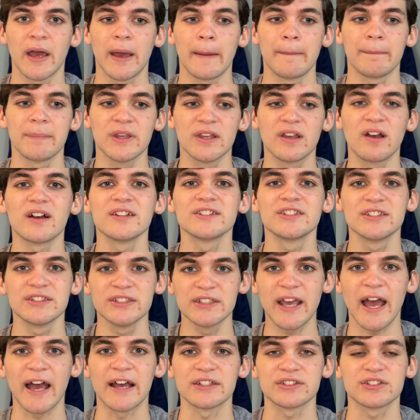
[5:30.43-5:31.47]
Because
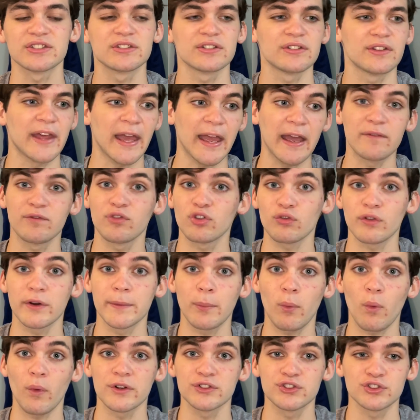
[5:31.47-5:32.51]
yes, they have
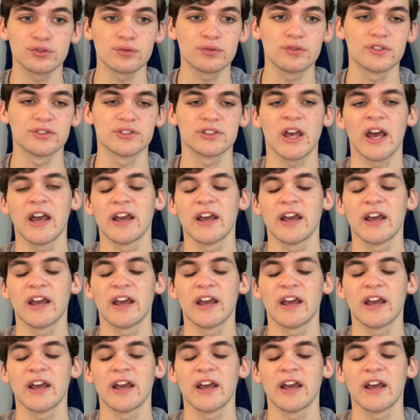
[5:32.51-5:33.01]
three-point shooters.